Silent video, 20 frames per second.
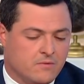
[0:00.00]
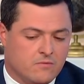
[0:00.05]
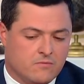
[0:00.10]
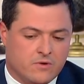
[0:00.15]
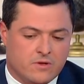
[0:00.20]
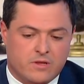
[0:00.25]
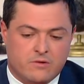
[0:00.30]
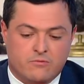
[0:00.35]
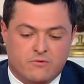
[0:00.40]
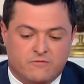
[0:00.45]

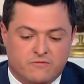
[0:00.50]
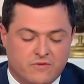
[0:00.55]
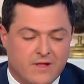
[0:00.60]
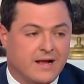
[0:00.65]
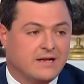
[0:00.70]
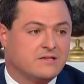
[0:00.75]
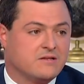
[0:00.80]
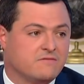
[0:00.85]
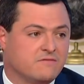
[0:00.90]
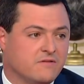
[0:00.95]
really
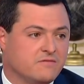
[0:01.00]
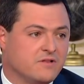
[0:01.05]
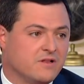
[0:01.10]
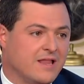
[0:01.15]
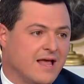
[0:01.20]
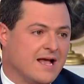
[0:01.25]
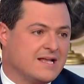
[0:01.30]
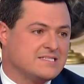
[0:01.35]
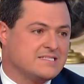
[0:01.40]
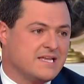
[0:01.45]
reflective of the
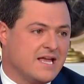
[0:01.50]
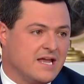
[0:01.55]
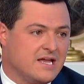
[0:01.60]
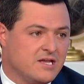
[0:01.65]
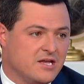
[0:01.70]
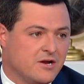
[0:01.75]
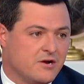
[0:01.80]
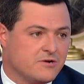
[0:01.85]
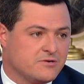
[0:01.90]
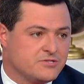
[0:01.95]
last
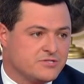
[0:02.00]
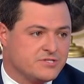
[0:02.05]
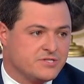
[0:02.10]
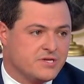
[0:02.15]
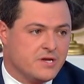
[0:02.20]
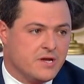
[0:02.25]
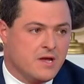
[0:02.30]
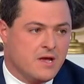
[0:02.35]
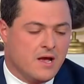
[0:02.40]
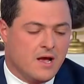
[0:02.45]
8 years,